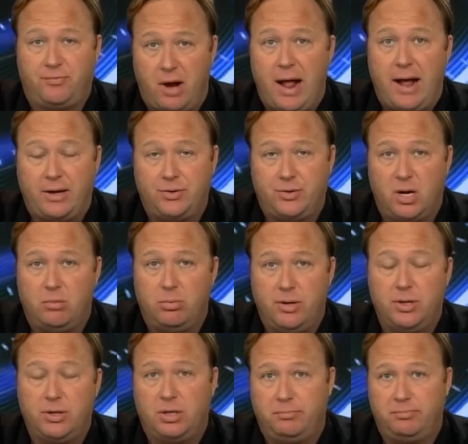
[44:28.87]
a fracas
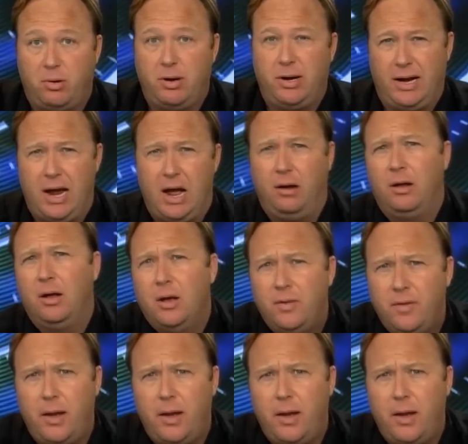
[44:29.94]
over this and pointing out